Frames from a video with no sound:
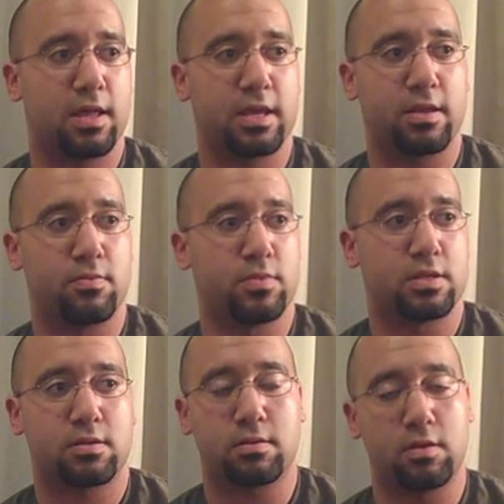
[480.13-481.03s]
like, and
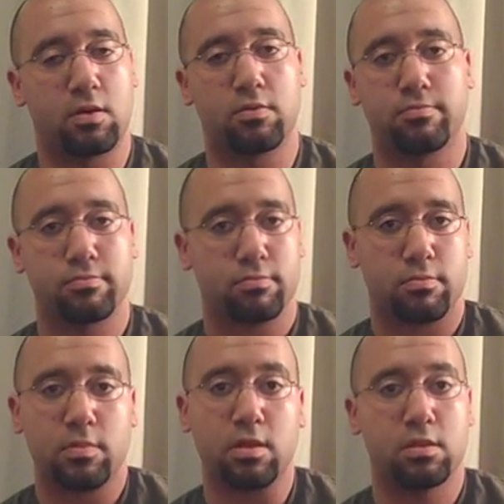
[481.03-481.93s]
just
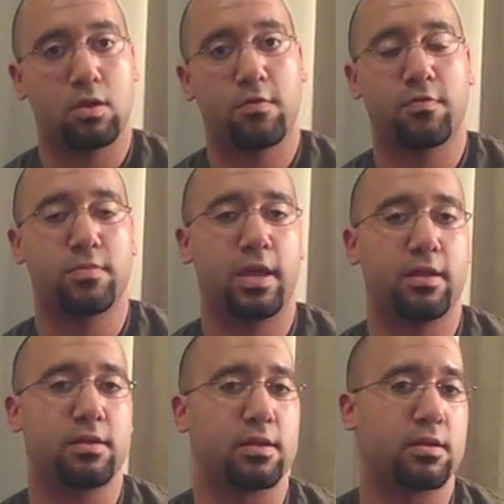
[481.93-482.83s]
learn from
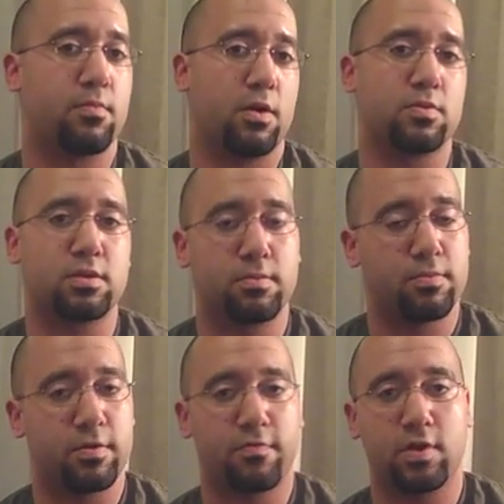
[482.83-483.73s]
that and come out with something
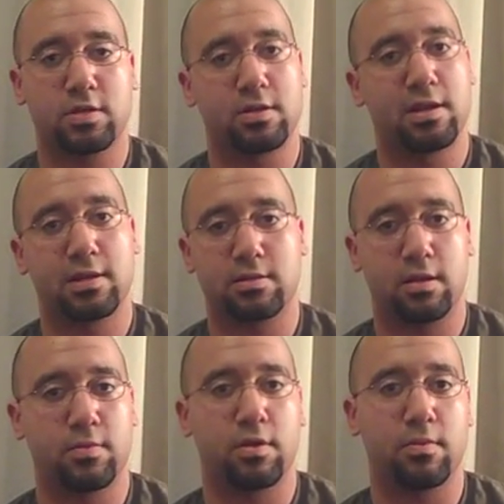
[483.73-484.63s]
bit fresher the next time.